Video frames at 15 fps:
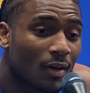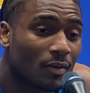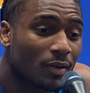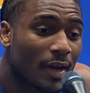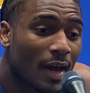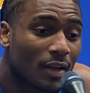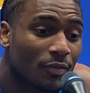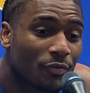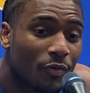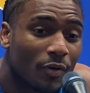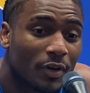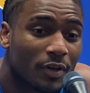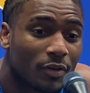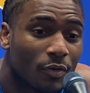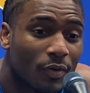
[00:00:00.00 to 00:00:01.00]

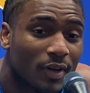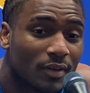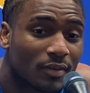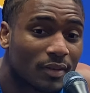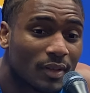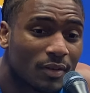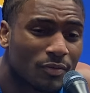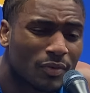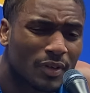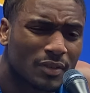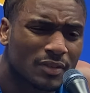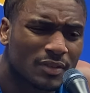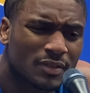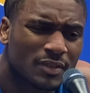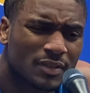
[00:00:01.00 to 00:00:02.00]
California USC
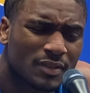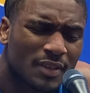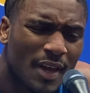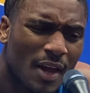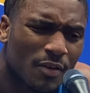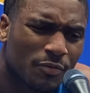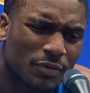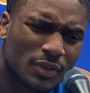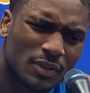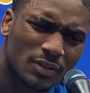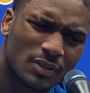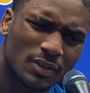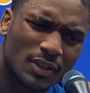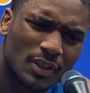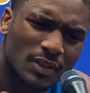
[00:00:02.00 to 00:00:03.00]
versus Stanford,
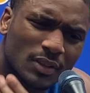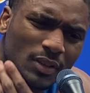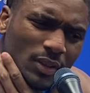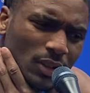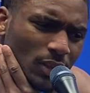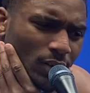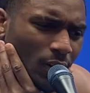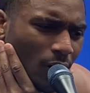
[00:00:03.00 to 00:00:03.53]
is it?